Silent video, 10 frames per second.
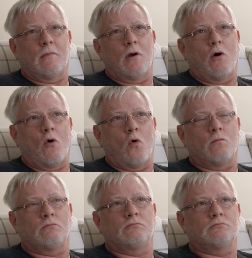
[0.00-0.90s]

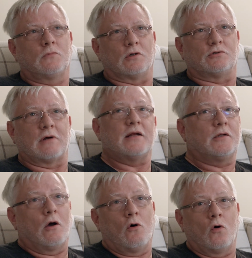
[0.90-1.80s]
home or tried
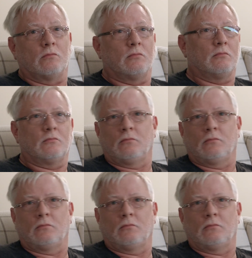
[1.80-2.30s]
to go home